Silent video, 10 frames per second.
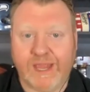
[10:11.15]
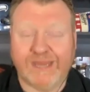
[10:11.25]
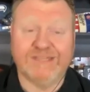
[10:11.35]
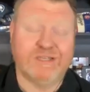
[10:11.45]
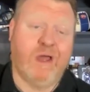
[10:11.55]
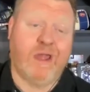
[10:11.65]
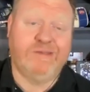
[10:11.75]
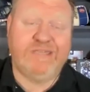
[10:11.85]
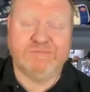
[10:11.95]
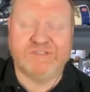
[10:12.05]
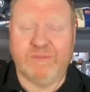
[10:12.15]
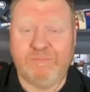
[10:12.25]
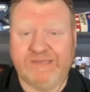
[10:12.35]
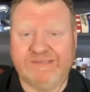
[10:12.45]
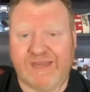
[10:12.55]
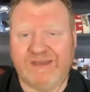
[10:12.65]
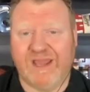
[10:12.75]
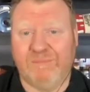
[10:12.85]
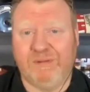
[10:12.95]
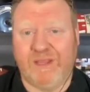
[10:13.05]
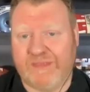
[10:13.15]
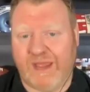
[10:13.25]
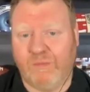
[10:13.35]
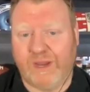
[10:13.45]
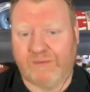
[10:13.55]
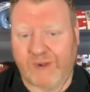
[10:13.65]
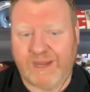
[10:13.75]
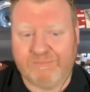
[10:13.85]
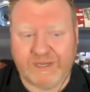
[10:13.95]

I guess a lot of teams in the Big Ten kind of play that way, right?